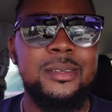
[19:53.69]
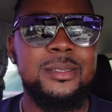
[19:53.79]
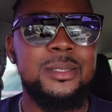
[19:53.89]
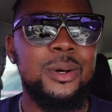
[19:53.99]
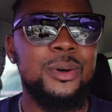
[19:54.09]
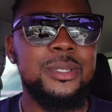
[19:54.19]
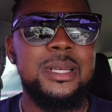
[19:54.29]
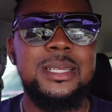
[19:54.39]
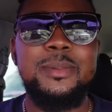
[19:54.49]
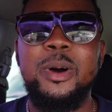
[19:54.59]
So
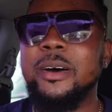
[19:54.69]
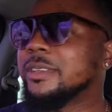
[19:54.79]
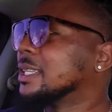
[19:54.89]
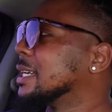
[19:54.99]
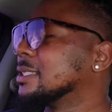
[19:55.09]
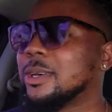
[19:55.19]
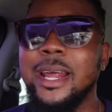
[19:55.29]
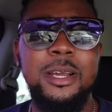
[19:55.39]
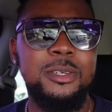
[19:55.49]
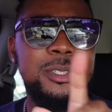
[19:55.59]
since I'm off today, so
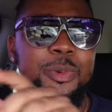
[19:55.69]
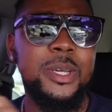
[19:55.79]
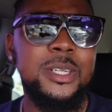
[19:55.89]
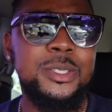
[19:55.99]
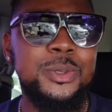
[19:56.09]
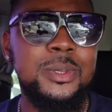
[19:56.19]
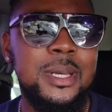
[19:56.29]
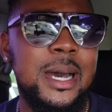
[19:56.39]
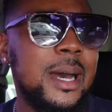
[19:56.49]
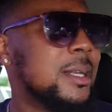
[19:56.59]
anyhow, so we're gonna do
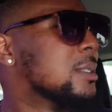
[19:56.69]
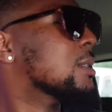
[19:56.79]
that.